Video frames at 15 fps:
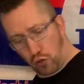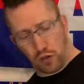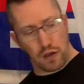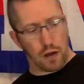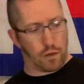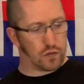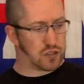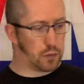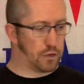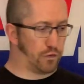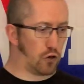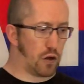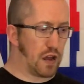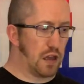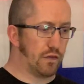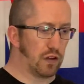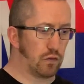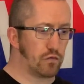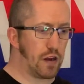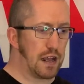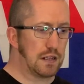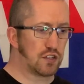going to, obviously, before I
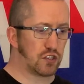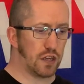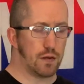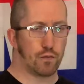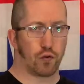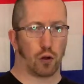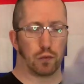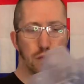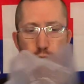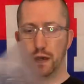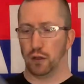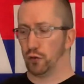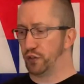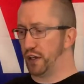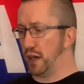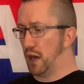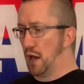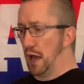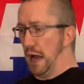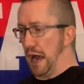even race it and probably build it,